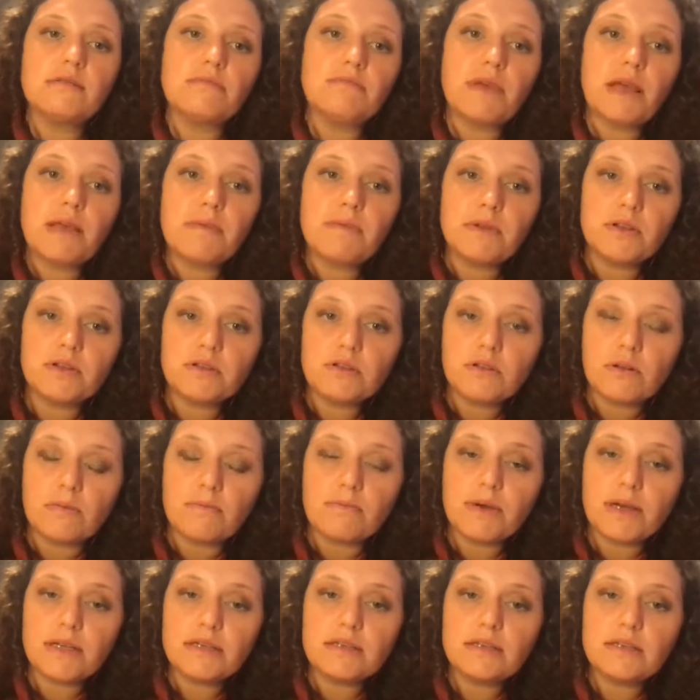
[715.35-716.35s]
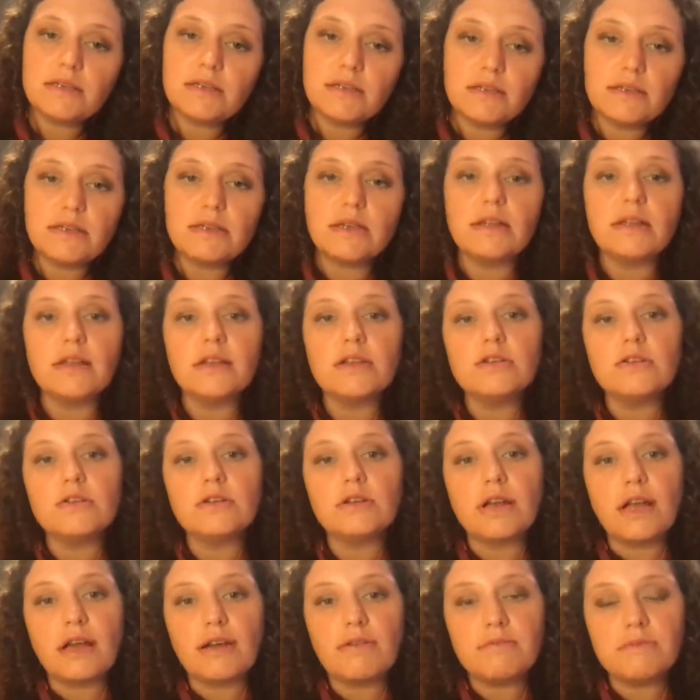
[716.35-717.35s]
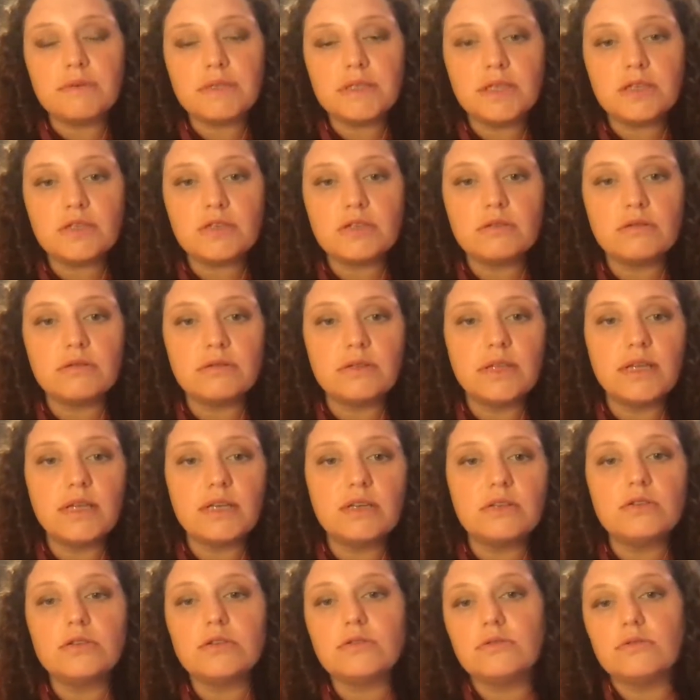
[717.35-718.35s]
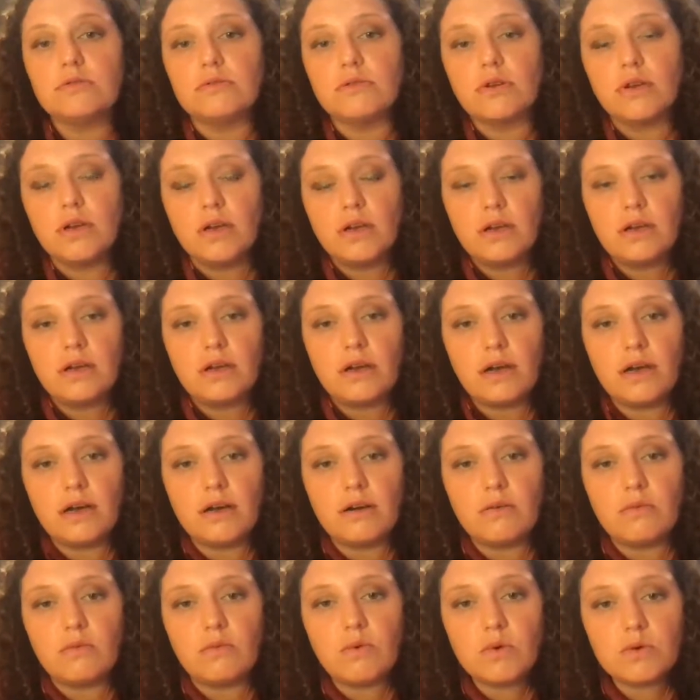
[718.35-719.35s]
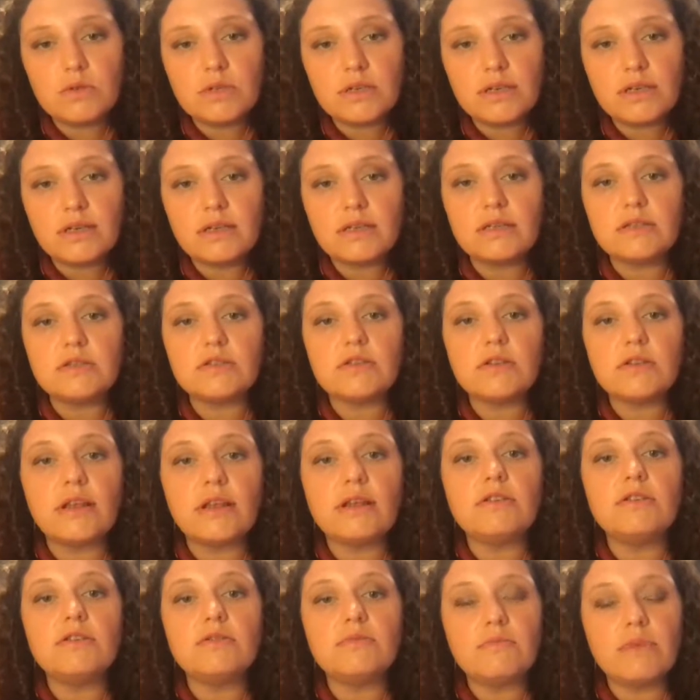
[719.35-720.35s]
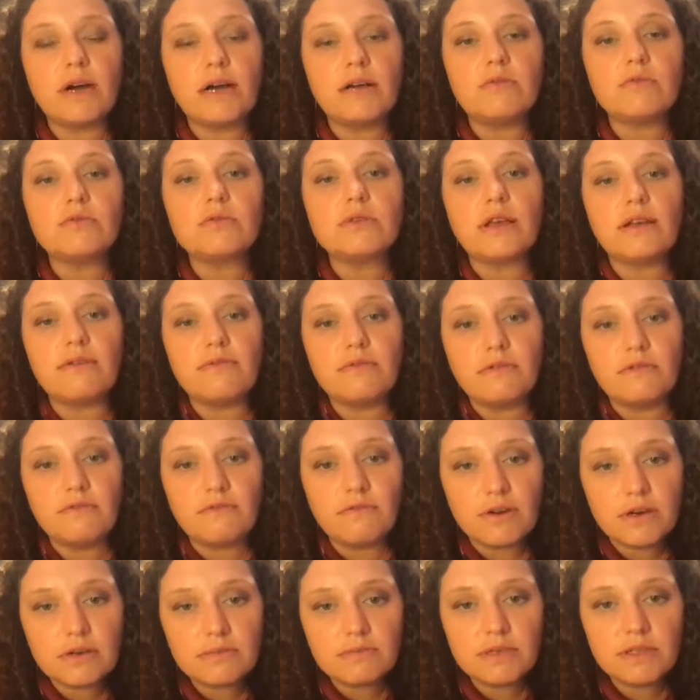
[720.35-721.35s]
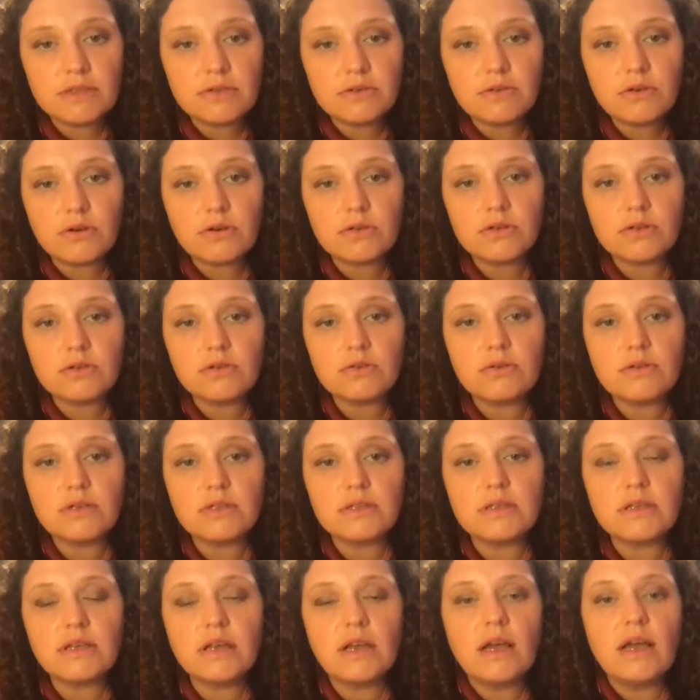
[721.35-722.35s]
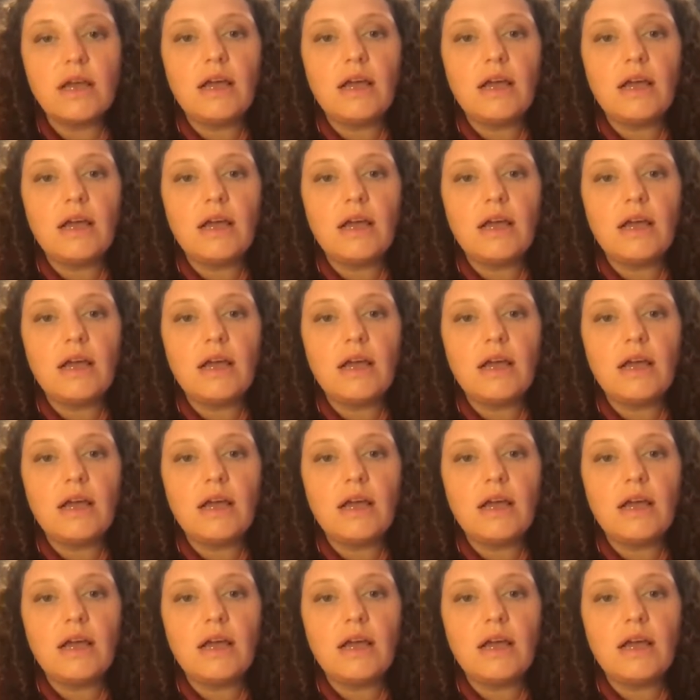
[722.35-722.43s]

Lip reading: Maybe it's not bunded, and then you could have potential leak to water, and so you might also have an environmental consequence.